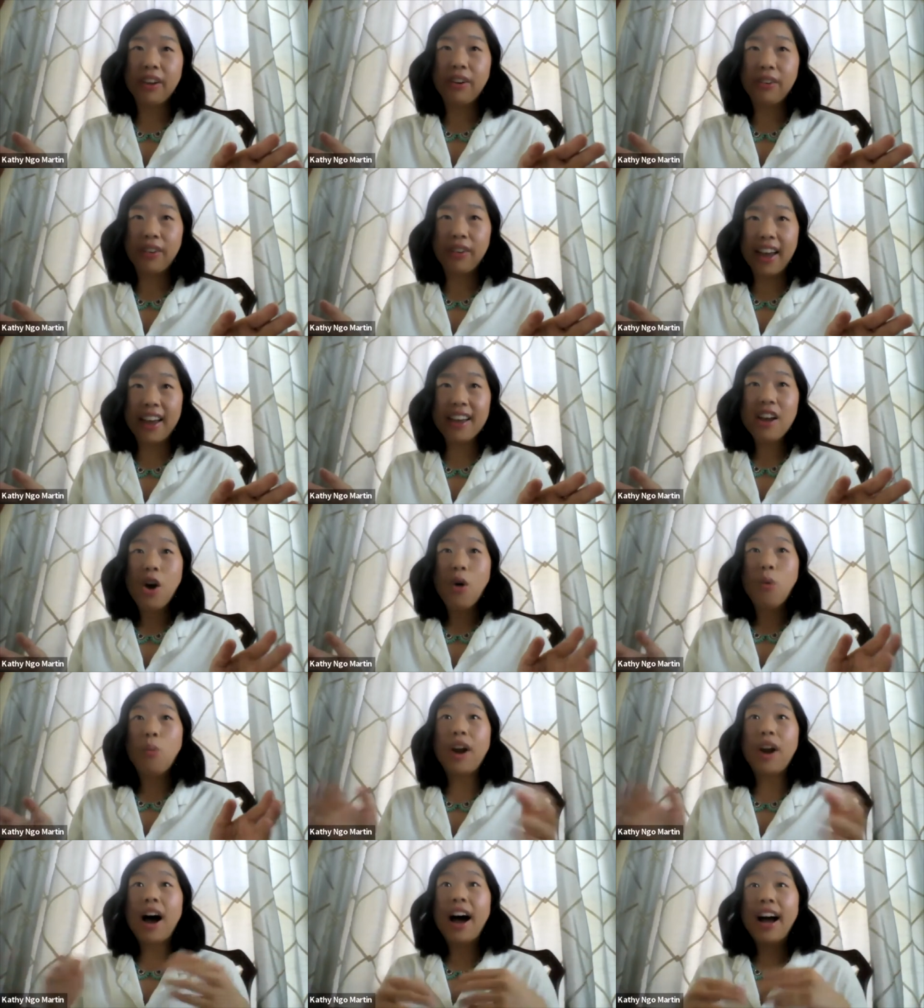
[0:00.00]
Okay.
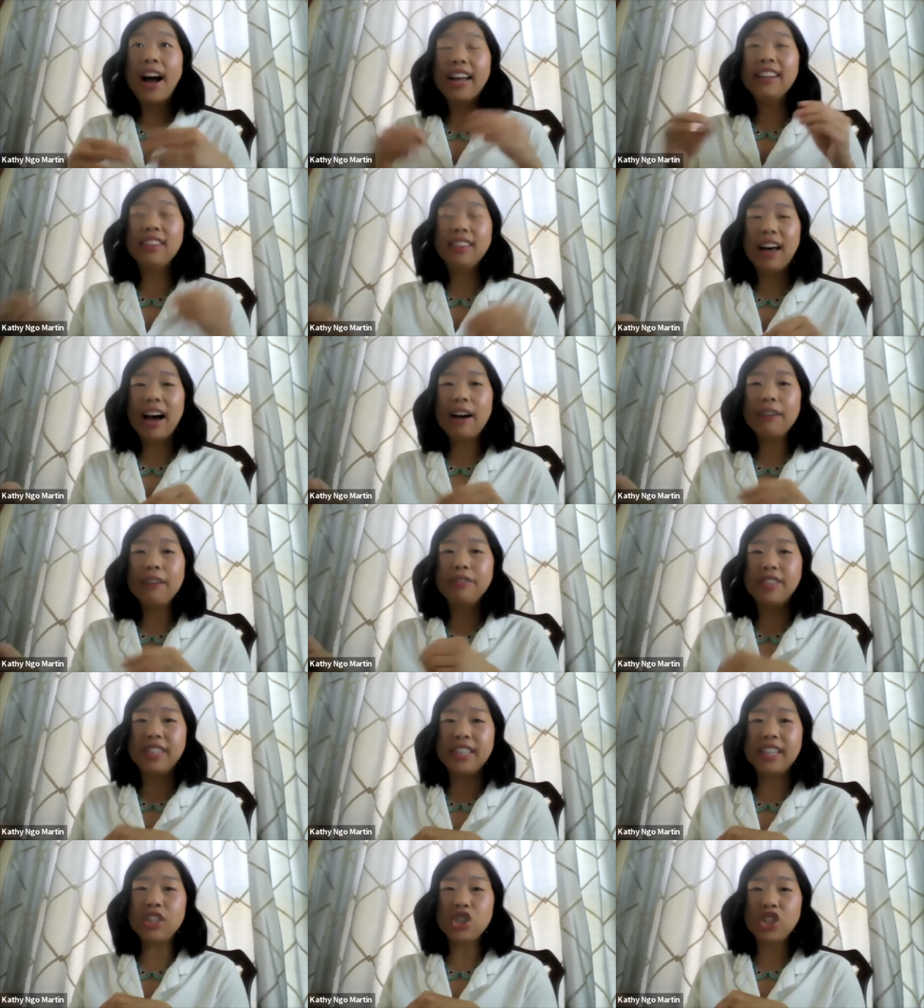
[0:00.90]
When I
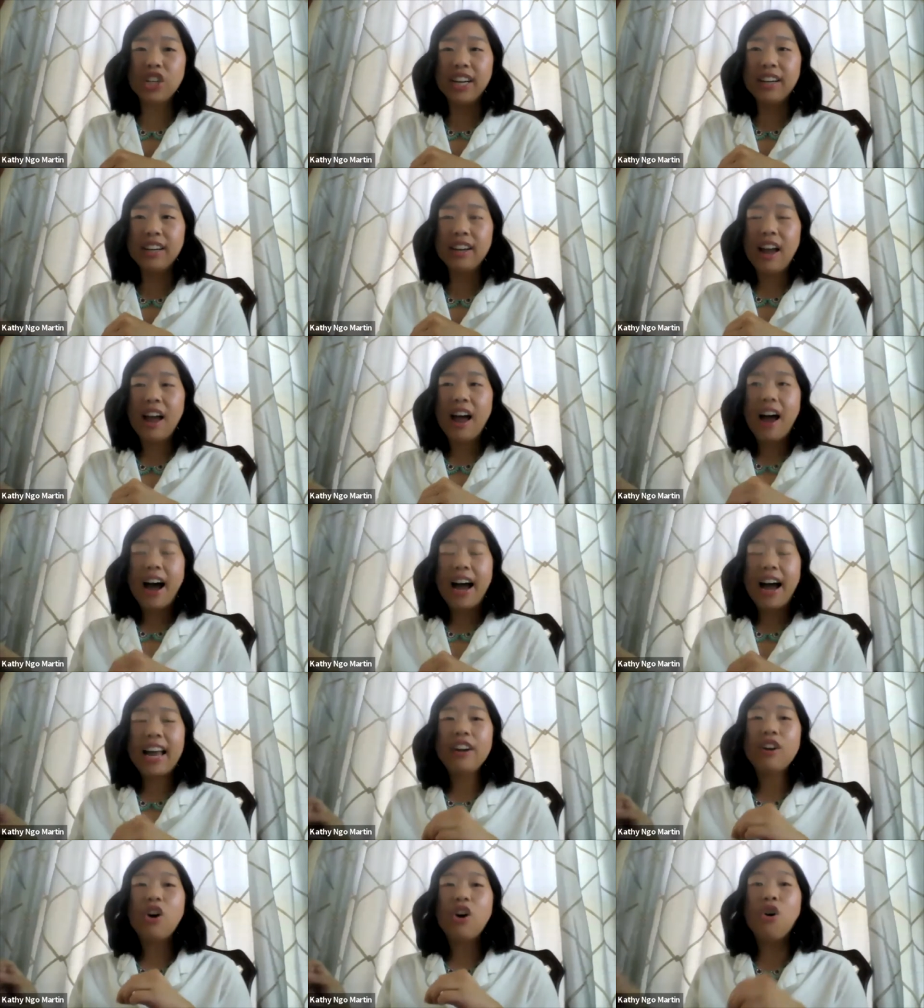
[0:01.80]
left teaching,
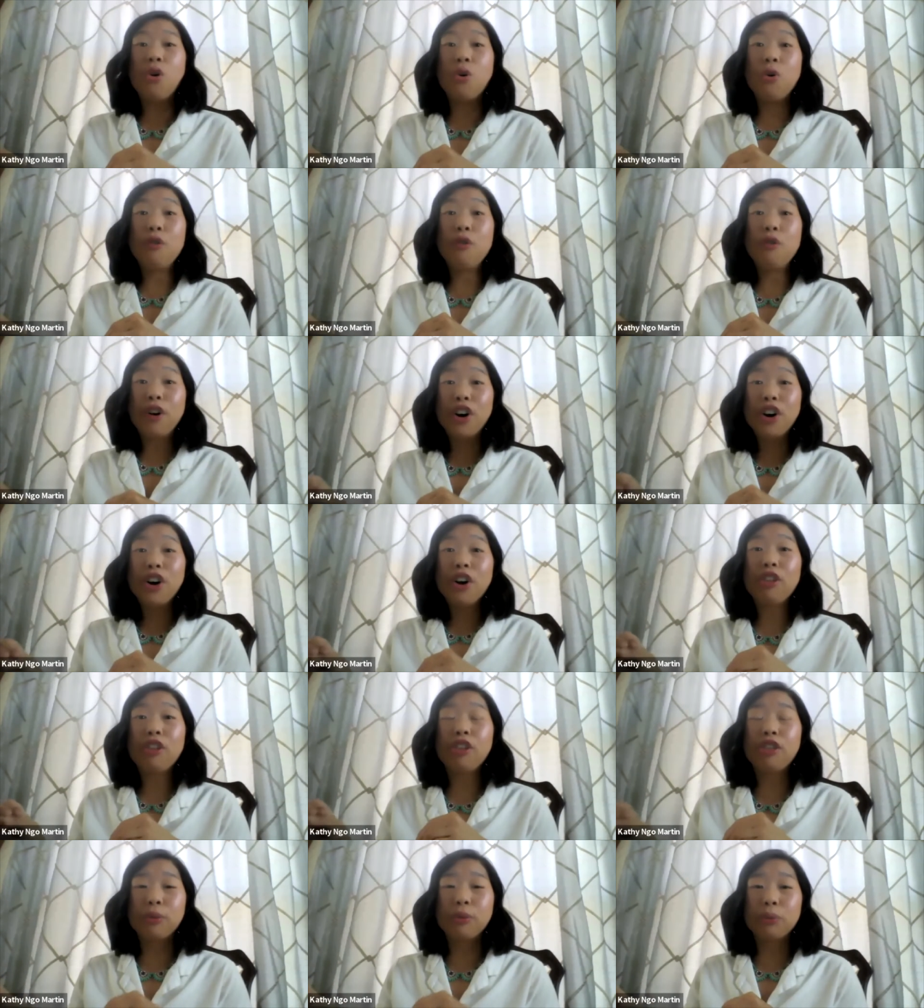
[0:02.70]
I had over
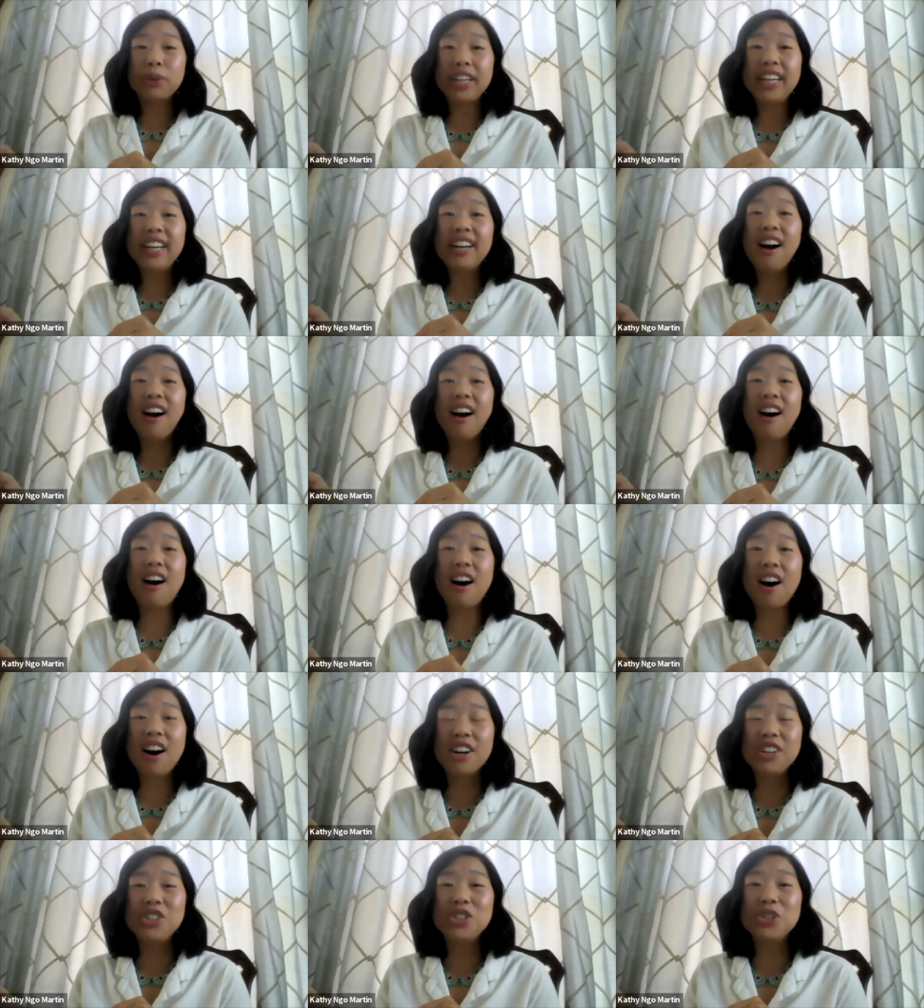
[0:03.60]

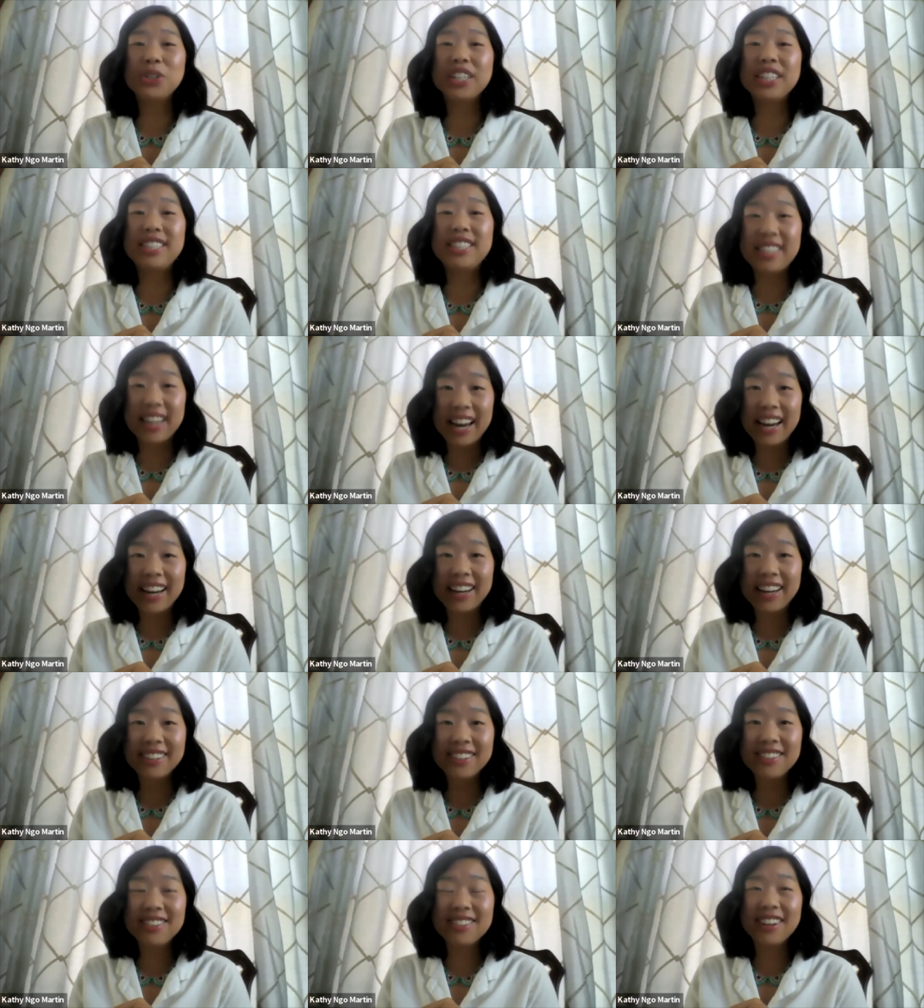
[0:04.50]
300
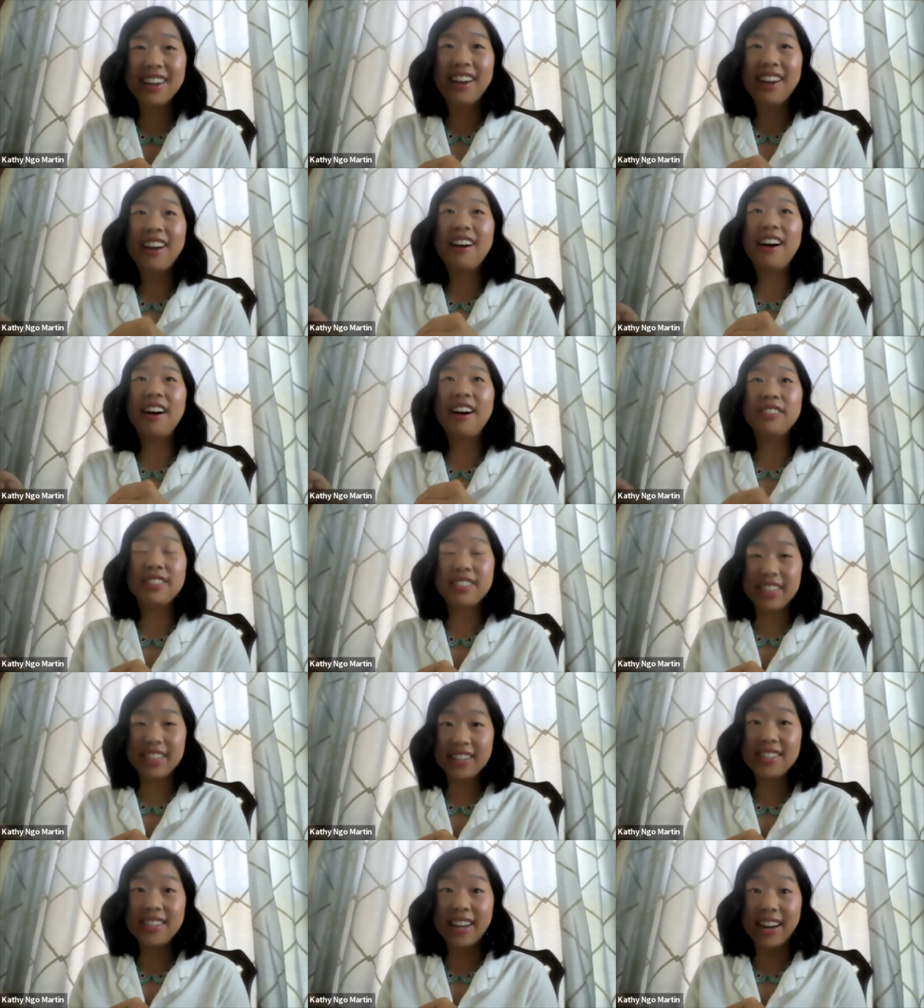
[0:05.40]
days of
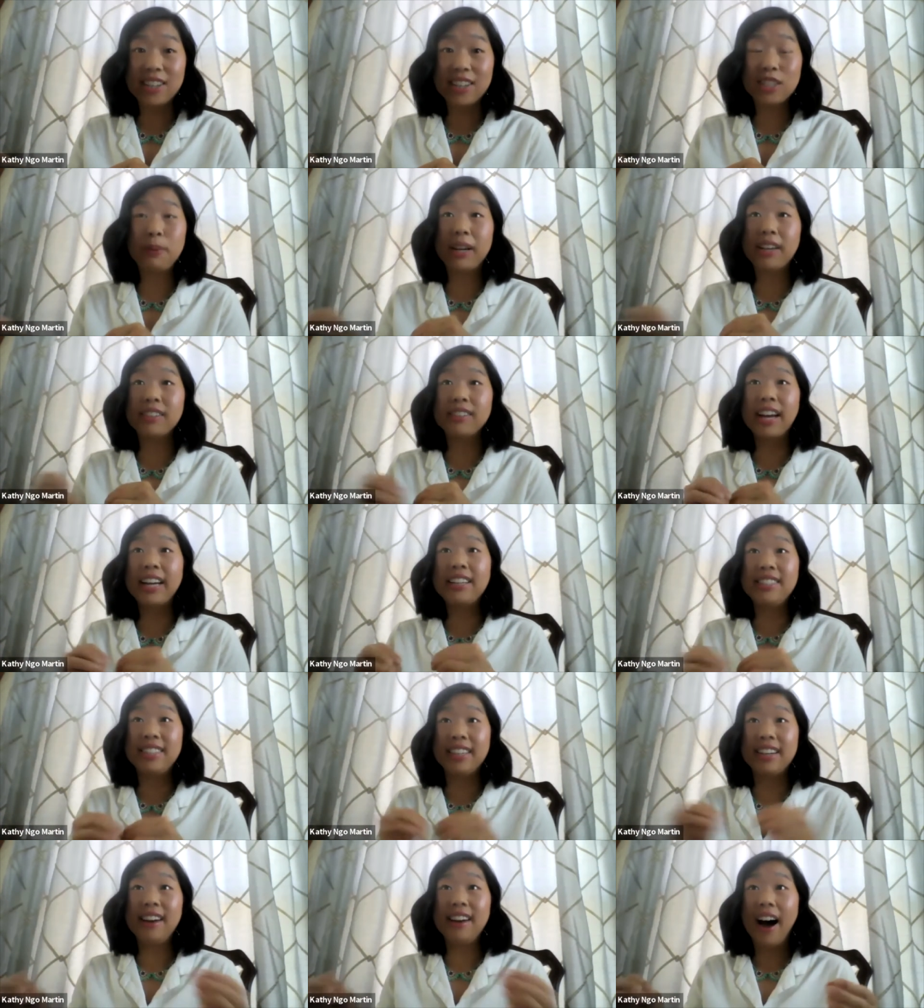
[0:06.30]
sick days because I
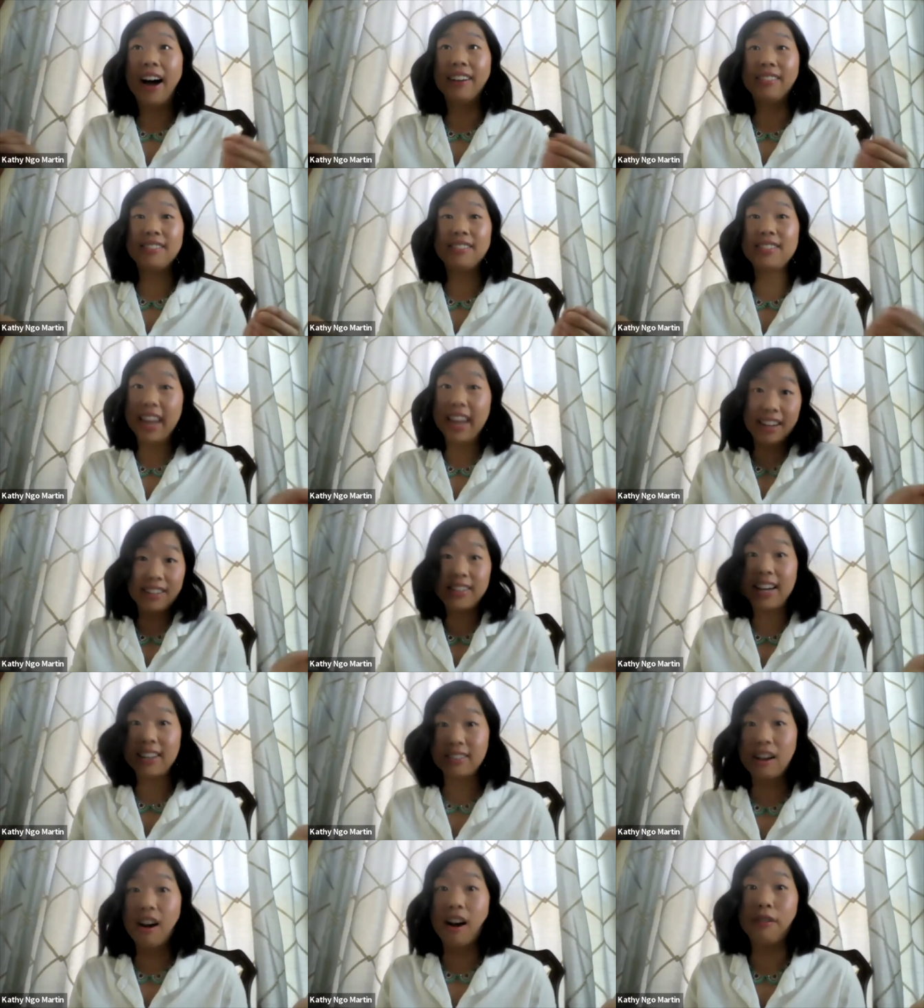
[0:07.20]
did not take
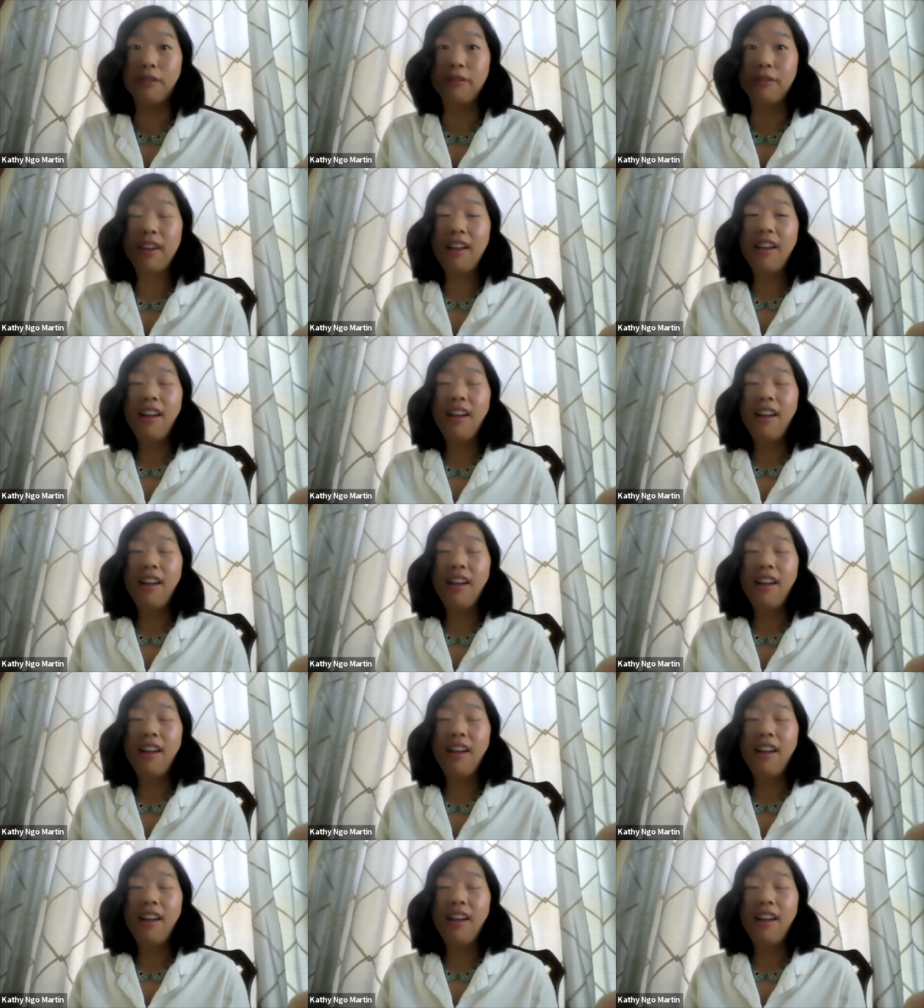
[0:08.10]
days off